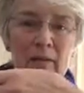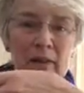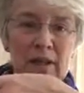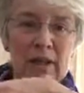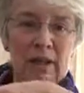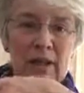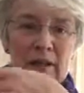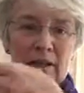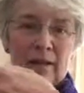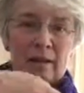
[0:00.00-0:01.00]
with a
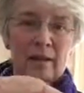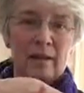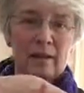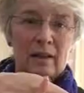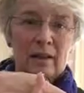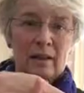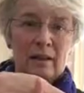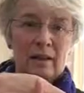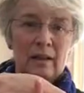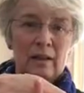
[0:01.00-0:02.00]
slight
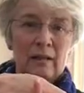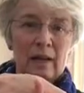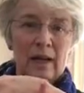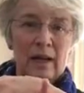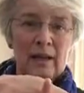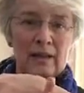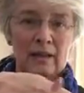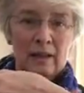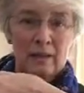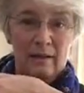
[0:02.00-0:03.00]
longer
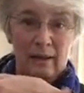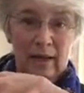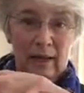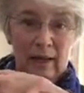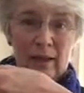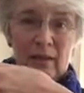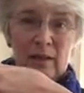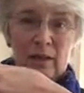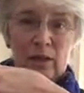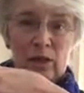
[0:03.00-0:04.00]
end here,
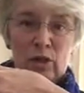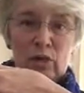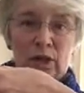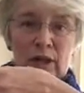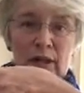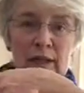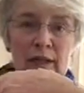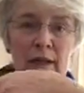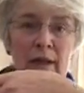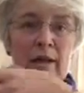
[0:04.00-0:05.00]
shorter
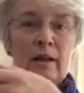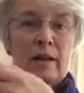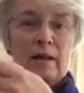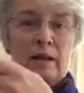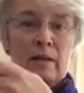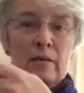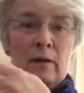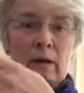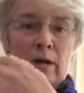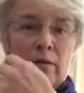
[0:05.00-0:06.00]
end here. So
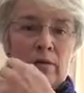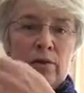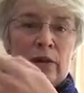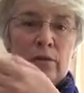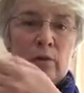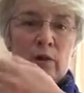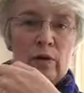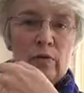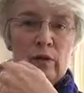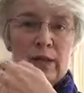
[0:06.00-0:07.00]
if you're trying to move
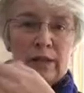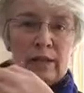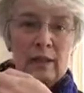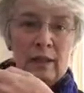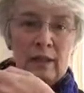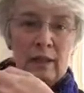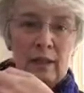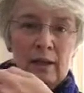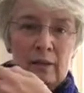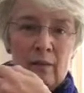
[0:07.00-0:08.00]
your wrist
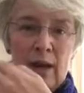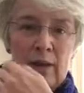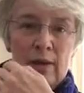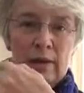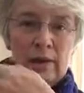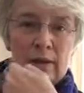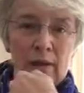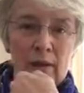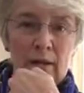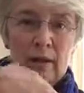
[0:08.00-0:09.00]
in a way that's
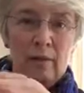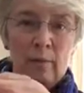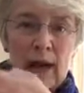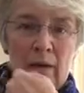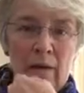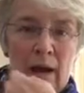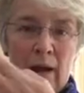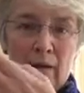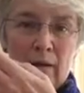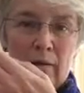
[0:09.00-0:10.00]

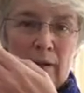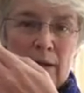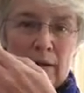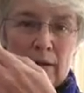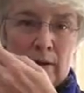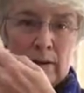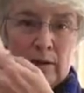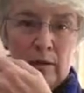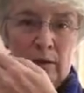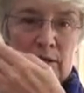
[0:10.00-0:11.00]
parallel
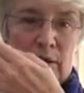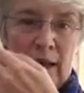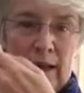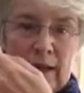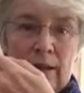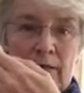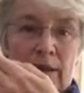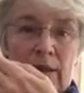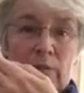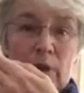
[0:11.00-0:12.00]
to the length of
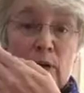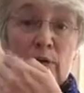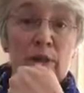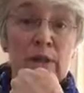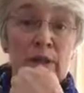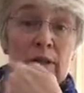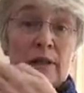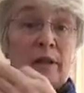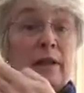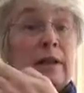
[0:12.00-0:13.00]
these bones,
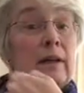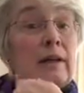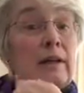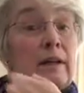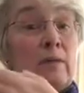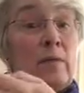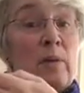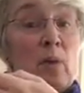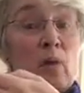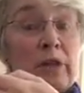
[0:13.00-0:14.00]
there will
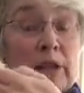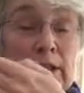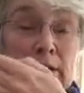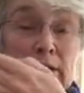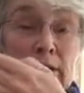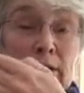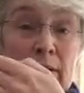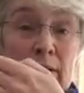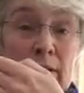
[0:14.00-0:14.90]
be more tension.